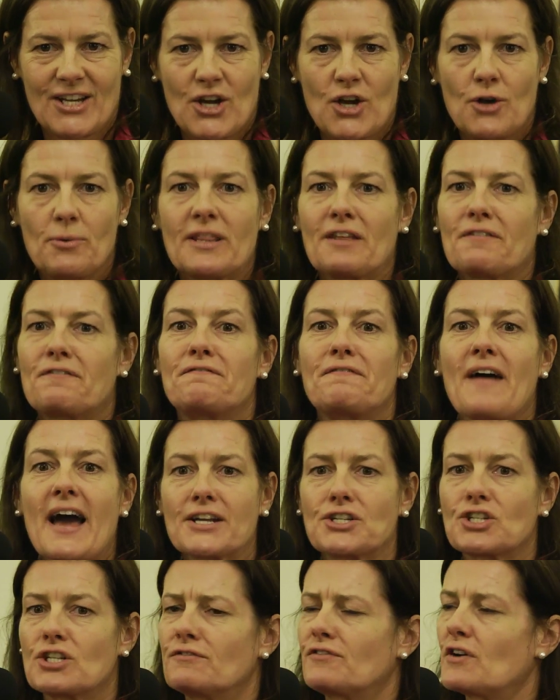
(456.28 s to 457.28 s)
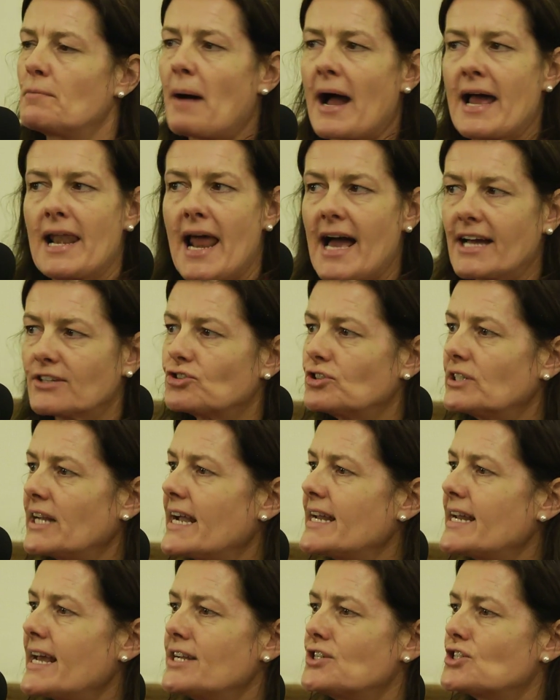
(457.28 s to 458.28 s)
who are the fashion for bilateral
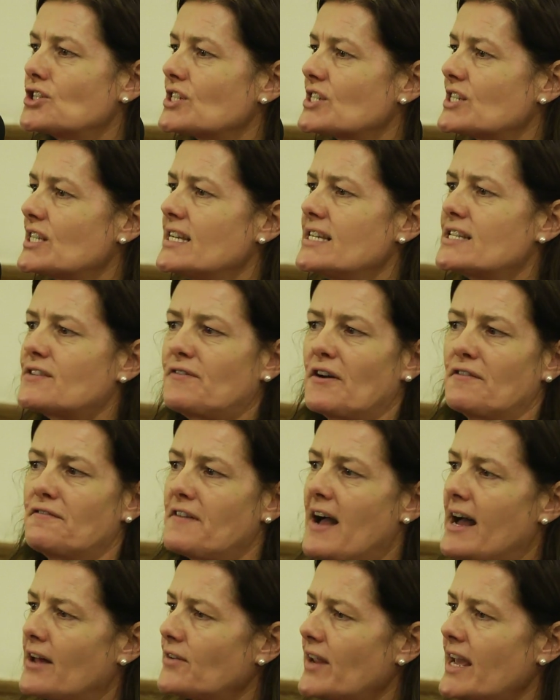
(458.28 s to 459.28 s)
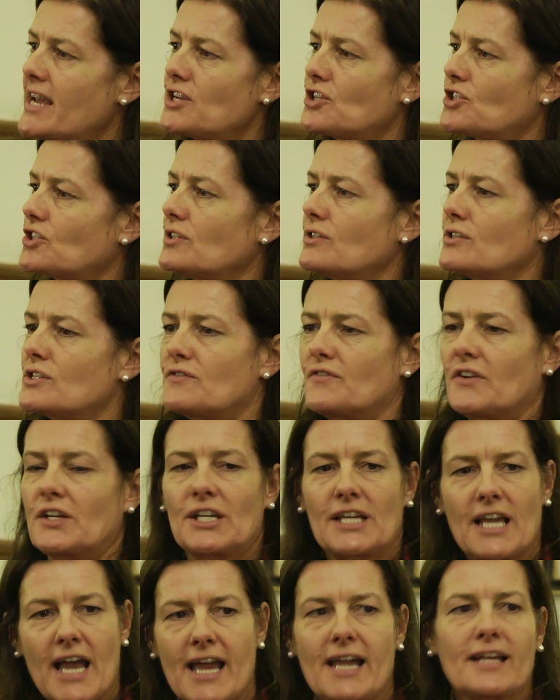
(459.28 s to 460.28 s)
aid agencies, for foundations, for
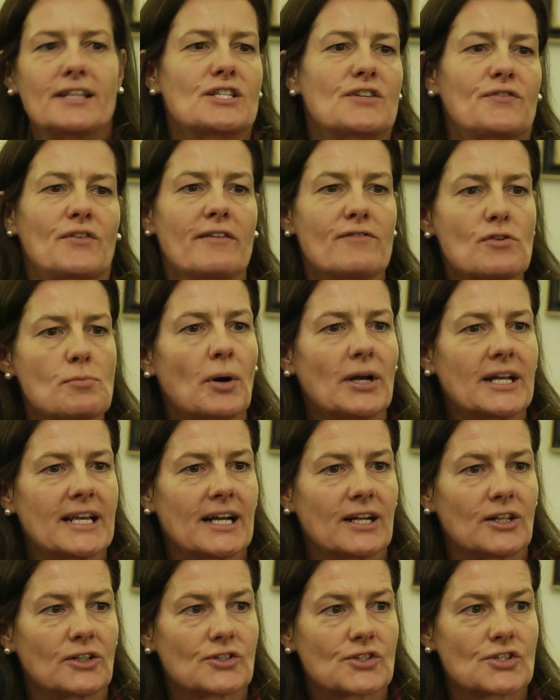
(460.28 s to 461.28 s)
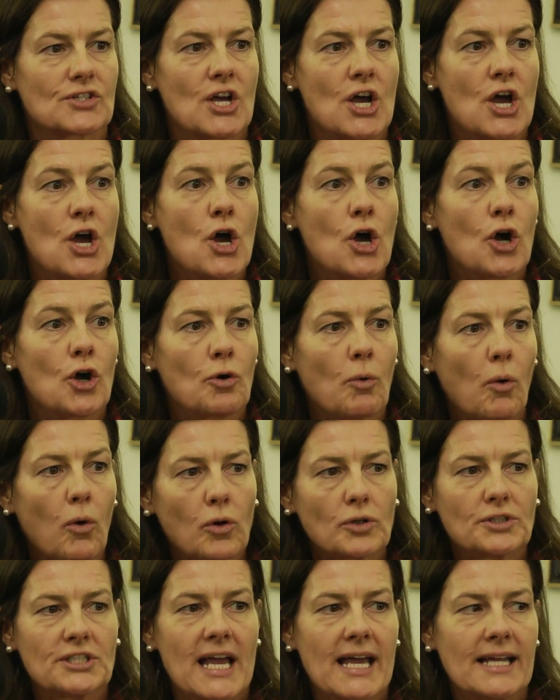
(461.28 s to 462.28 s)
Gates, for everybody else, who
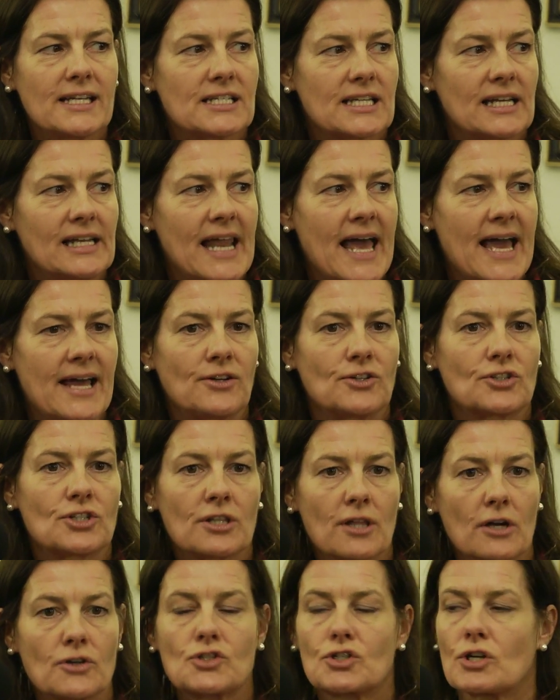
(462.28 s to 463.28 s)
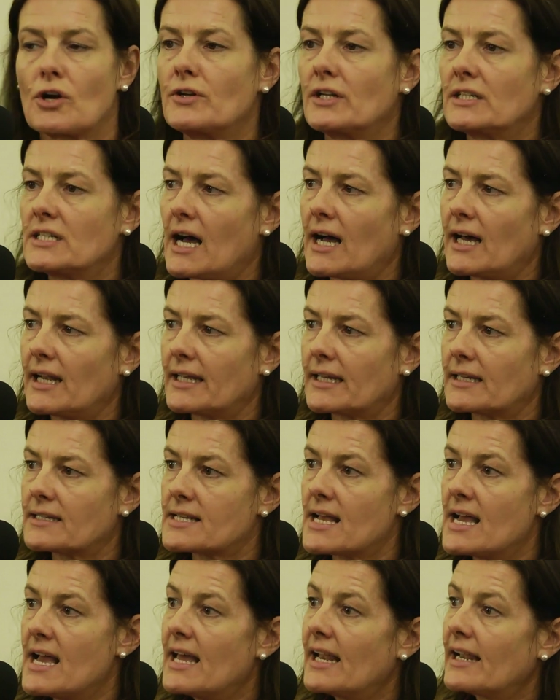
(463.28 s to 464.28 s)
all tend to lend to those donor
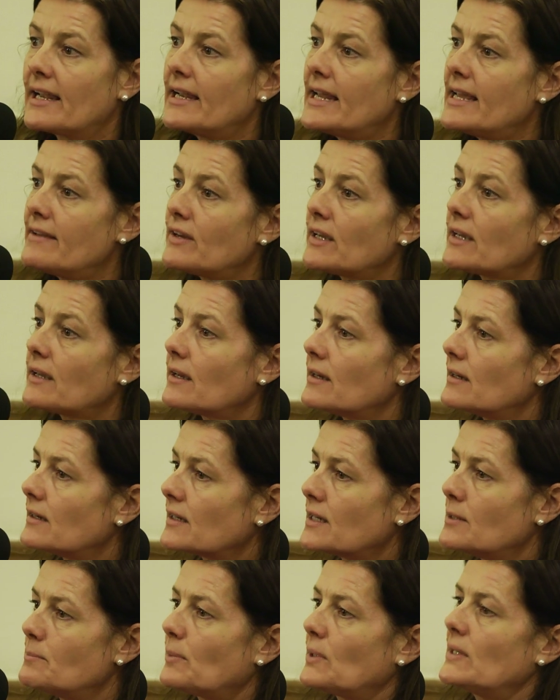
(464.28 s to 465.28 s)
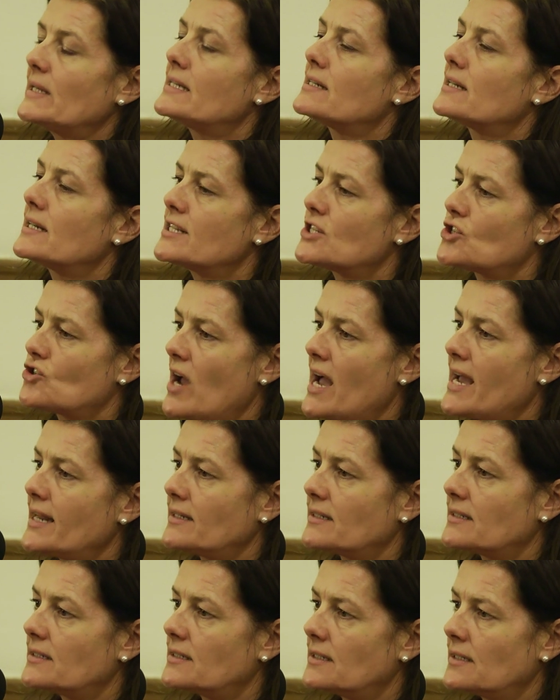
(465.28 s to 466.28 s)
darlings, leaving completely
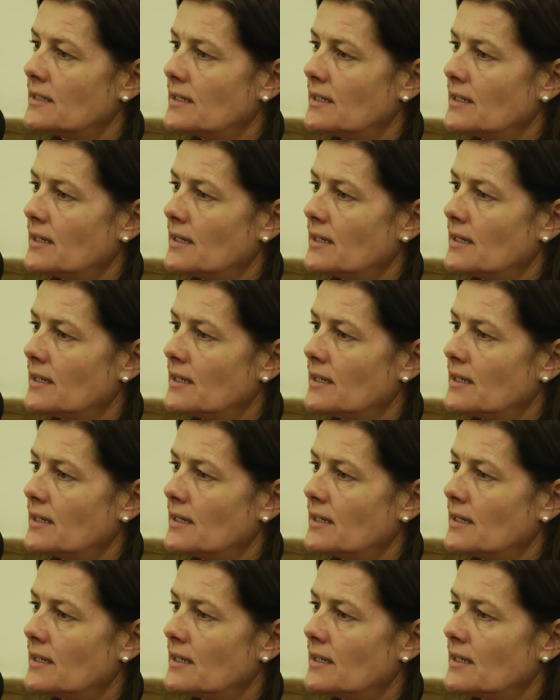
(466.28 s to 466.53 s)
stranded